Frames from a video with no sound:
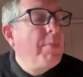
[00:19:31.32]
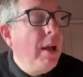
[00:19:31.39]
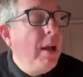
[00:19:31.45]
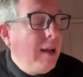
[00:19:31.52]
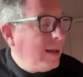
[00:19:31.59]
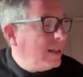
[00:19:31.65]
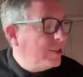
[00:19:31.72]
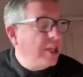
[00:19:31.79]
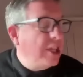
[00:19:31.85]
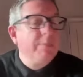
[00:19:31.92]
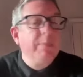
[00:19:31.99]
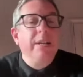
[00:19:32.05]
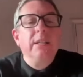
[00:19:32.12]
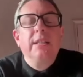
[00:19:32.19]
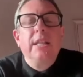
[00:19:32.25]
a
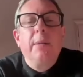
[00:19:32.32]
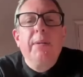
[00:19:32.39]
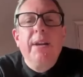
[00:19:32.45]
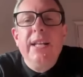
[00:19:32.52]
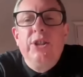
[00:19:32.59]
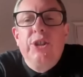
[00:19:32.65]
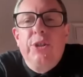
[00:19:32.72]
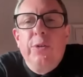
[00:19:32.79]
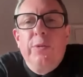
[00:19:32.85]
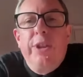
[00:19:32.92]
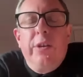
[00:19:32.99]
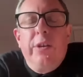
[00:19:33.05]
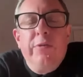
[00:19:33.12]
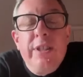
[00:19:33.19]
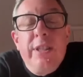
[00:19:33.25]
double-edged
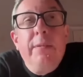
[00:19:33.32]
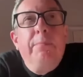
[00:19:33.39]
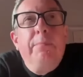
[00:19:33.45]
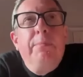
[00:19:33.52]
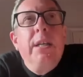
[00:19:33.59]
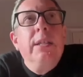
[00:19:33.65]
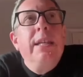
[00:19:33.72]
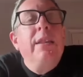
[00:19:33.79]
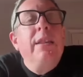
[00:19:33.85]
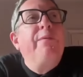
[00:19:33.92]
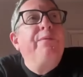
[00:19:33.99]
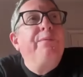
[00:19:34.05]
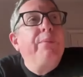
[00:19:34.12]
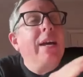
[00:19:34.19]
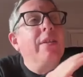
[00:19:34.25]
sword, though, because at
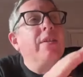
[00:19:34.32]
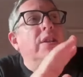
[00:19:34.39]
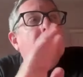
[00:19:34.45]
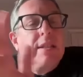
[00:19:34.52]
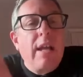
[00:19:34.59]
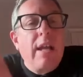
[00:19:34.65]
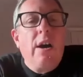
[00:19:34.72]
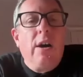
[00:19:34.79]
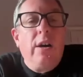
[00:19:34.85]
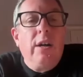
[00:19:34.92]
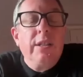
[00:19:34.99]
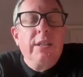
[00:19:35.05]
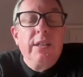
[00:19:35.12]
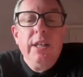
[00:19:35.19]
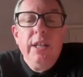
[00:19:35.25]
the
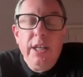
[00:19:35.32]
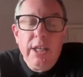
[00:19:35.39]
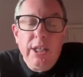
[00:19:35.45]
start,